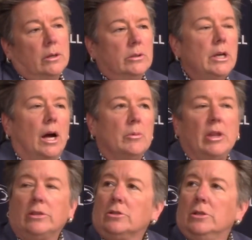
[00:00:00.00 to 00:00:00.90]
Yeah, I mean,
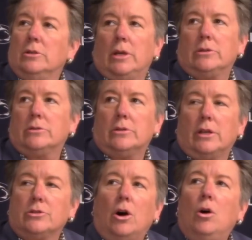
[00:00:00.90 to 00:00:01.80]

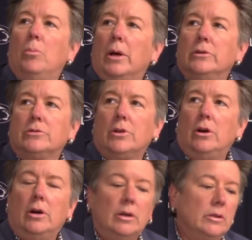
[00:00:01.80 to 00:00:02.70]
that's all based
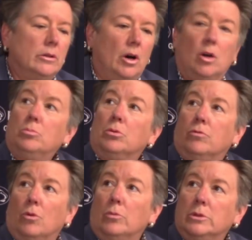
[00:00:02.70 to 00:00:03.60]
on
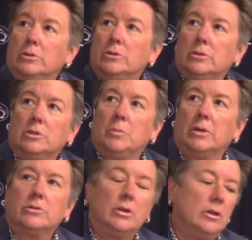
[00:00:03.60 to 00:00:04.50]
performance. It's
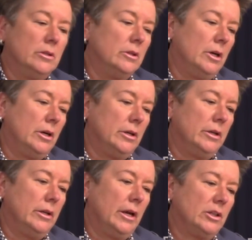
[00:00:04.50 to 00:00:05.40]
based
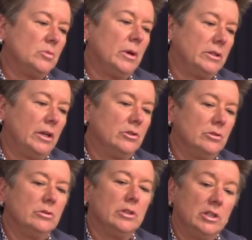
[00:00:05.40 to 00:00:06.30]
on
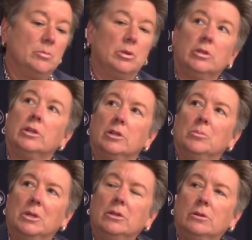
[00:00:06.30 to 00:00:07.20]
expectations and the ability to
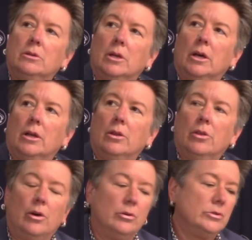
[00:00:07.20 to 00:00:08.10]
meet
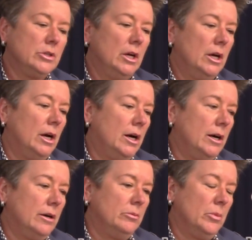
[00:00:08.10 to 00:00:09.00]
those,
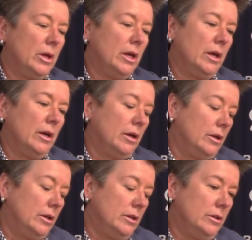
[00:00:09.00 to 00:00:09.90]

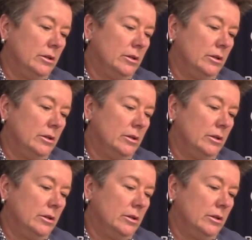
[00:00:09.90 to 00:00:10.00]
and